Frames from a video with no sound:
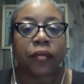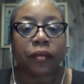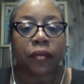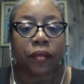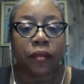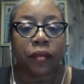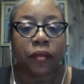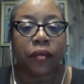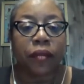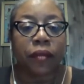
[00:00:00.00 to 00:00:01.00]

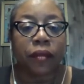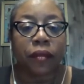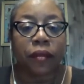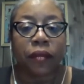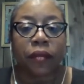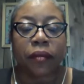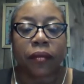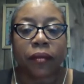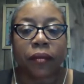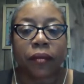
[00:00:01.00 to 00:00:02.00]

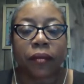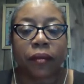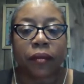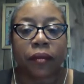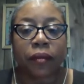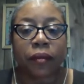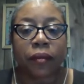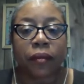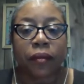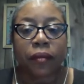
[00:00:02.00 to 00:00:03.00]

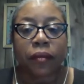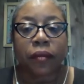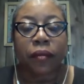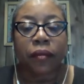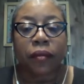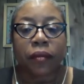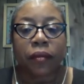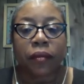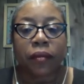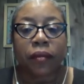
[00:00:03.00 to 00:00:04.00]

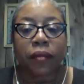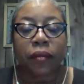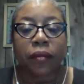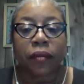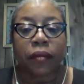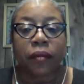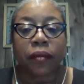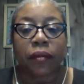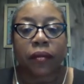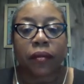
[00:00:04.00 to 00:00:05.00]

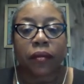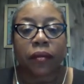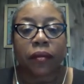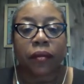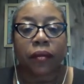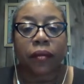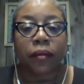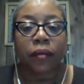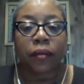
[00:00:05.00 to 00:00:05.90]
[no speech]